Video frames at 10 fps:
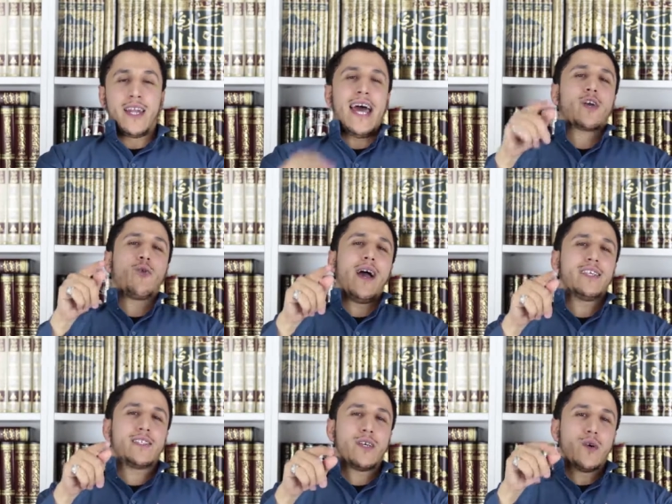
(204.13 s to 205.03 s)

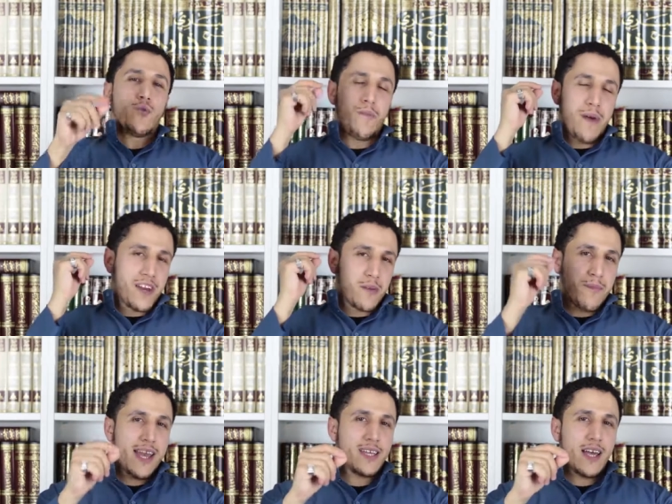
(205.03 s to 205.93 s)
Likewise, we bear
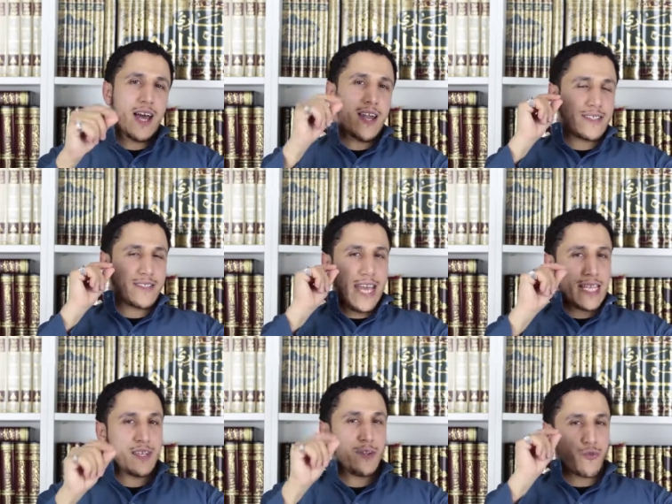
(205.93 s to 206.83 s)
in mind Allah's
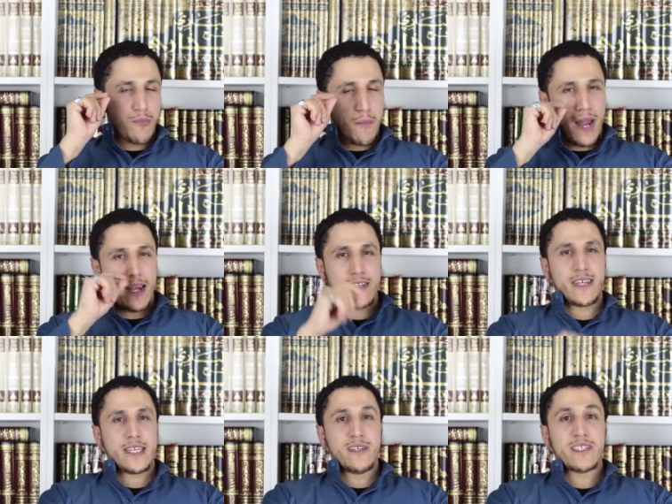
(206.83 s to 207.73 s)
statement and remember Allah's
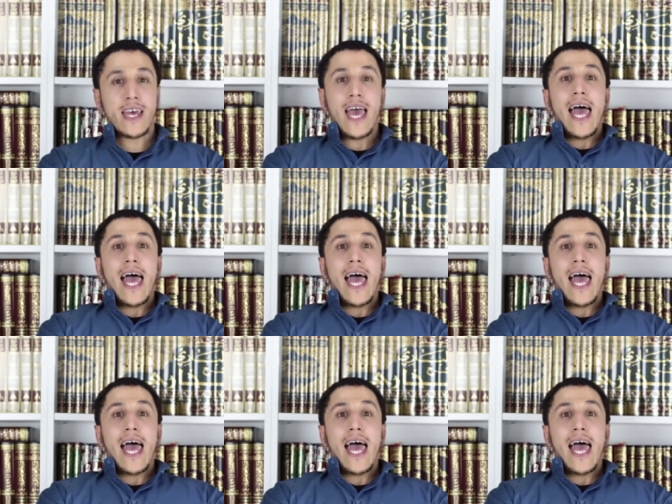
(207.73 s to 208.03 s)
statement,